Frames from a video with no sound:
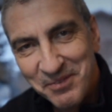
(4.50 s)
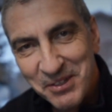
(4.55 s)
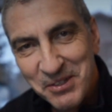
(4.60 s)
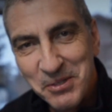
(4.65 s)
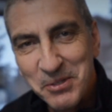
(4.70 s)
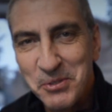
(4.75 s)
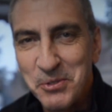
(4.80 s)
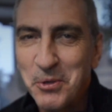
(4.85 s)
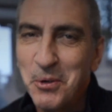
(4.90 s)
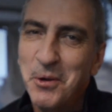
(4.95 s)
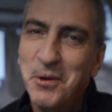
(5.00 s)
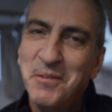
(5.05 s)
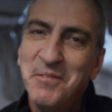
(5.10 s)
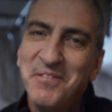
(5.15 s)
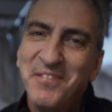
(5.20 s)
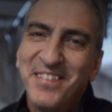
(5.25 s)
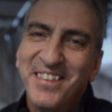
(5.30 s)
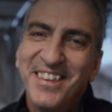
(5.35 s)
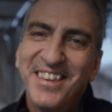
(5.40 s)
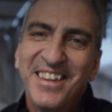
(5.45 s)
this is
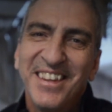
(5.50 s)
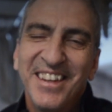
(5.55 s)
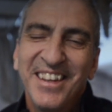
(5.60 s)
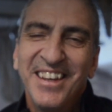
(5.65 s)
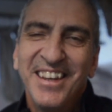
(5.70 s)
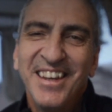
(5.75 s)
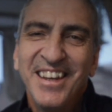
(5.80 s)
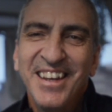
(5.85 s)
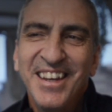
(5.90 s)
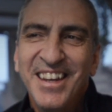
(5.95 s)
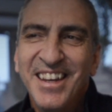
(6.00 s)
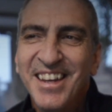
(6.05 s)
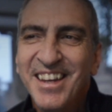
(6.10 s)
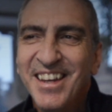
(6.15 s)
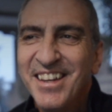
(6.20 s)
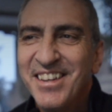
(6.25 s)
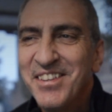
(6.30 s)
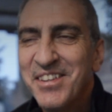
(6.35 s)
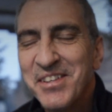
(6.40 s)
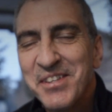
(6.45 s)

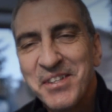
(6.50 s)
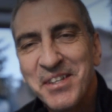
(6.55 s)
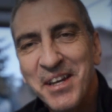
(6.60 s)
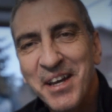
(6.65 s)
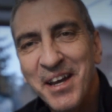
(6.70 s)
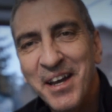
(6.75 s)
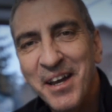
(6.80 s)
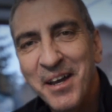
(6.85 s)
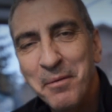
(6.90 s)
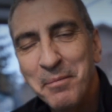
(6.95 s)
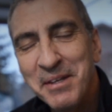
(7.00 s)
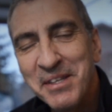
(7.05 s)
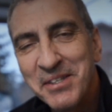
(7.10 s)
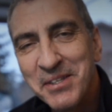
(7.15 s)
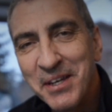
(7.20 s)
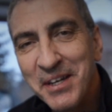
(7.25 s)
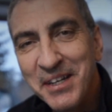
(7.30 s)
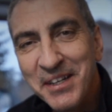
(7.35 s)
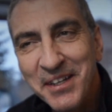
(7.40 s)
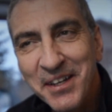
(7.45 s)
Schaun. Just been
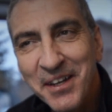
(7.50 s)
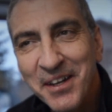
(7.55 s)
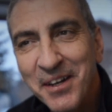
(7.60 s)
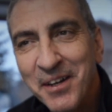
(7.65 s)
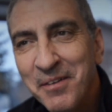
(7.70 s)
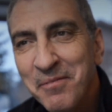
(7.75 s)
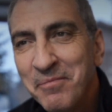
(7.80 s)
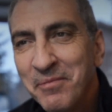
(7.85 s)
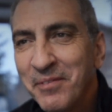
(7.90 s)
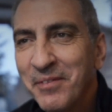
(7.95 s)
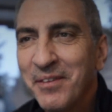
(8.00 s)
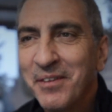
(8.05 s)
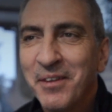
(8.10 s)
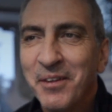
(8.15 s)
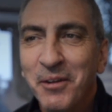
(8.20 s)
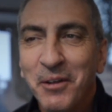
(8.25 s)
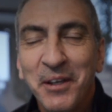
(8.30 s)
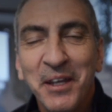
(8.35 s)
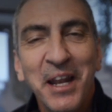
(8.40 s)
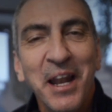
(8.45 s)
sitting here
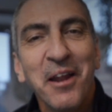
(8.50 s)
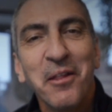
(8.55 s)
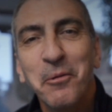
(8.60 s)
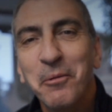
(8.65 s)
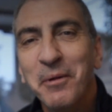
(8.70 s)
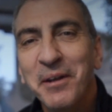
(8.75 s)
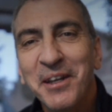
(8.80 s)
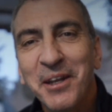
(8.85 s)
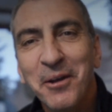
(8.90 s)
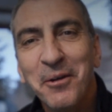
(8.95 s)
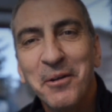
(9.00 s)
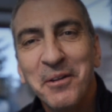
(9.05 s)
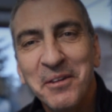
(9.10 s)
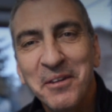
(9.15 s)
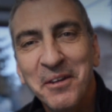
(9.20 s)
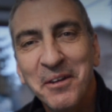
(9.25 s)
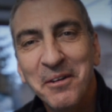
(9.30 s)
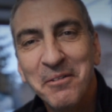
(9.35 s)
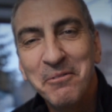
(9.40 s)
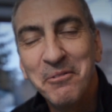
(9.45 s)
looking out the window at
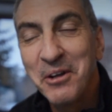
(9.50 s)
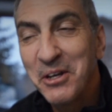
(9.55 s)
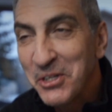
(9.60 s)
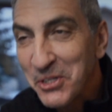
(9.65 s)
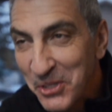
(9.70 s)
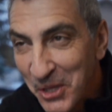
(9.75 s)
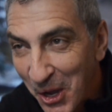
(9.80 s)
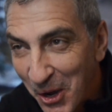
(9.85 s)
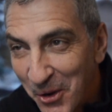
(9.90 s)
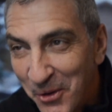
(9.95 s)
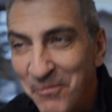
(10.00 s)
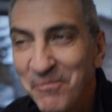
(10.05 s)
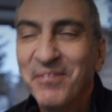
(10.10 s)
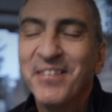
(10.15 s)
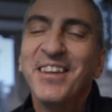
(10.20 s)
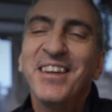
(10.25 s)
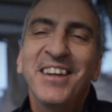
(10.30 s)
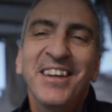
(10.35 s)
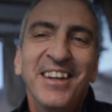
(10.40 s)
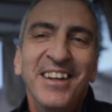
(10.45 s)
the fresh snow
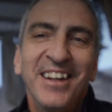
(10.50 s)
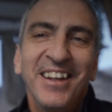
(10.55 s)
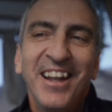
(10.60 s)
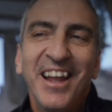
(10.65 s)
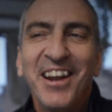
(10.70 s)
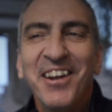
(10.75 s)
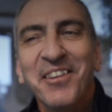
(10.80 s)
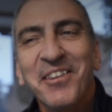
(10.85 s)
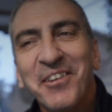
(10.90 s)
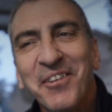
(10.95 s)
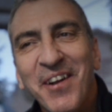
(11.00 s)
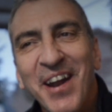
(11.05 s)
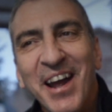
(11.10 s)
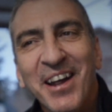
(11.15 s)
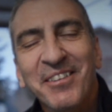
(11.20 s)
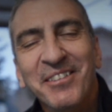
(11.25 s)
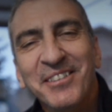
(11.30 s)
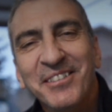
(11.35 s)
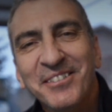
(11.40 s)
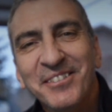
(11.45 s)
lying on the
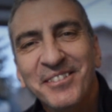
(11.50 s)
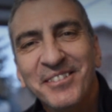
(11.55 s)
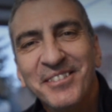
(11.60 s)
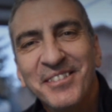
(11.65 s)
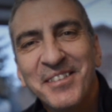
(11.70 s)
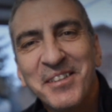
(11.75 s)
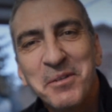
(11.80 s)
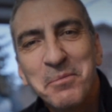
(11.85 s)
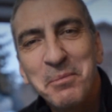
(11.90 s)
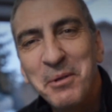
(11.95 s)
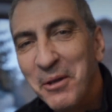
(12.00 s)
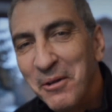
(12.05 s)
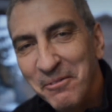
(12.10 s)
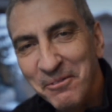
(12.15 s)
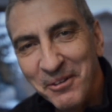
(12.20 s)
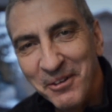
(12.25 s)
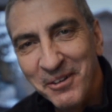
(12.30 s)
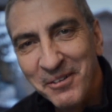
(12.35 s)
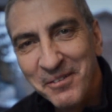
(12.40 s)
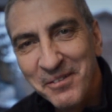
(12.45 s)
ground. It's
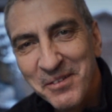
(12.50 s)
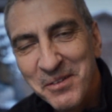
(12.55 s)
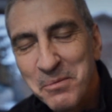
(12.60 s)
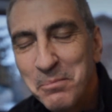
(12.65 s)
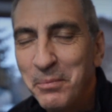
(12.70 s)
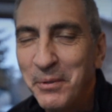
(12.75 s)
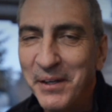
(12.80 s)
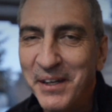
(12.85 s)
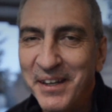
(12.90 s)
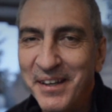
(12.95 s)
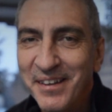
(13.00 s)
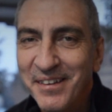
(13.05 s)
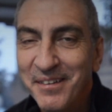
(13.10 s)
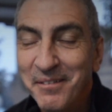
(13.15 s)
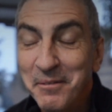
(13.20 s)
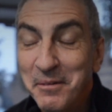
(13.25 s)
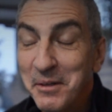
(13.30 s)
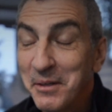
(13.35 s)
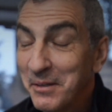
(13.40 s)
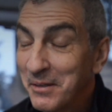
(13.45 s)
beautiful, it's pretty.
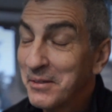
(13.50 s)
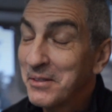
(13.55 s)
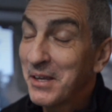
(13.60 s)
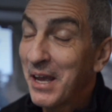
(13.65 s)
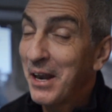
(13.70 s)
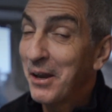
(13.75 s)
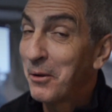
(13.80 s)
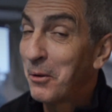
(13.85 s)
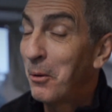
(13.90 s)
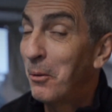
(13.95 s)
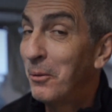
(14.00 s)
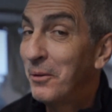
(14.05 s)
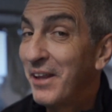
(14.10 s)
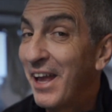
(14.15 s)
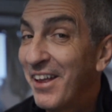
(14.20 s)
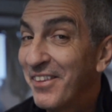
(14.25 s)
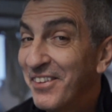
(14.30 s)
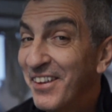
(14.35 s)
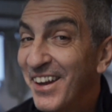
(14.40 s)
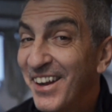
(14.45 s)
It's kind of cold
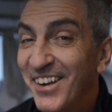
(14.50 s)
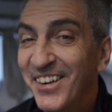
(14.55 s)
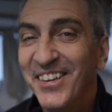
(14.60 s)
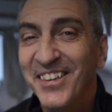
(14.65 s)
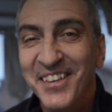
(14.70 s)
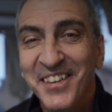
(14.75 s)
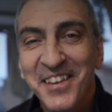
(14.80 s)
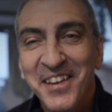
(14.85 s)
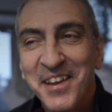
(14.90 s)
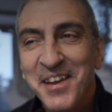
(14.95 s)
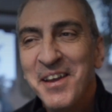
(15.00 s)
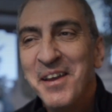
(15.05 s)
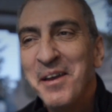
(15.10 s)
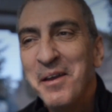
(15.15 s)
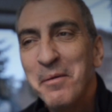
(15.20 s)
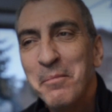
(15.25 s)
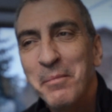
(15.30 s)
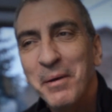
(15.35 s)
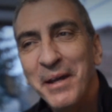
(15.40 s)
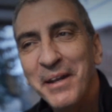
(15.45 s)
out there,
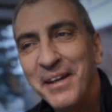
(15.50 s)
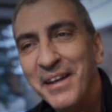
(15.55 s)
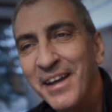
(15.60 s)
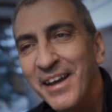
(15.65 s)
but